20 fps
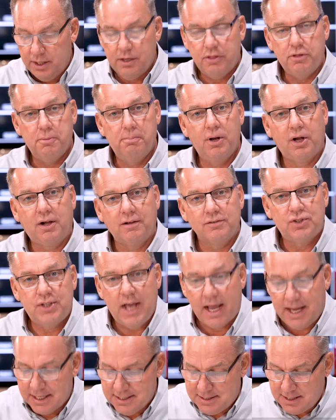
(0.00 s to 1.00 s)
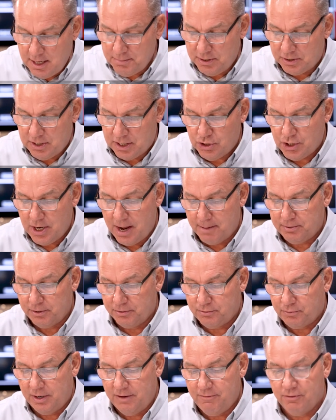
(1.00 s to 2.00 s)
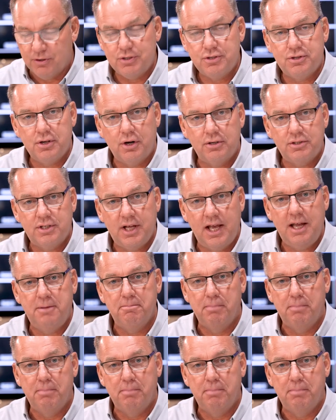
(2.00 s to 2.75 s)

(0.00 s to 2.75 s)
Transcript: to the book of 2 Timothy chapter 3, verse 13,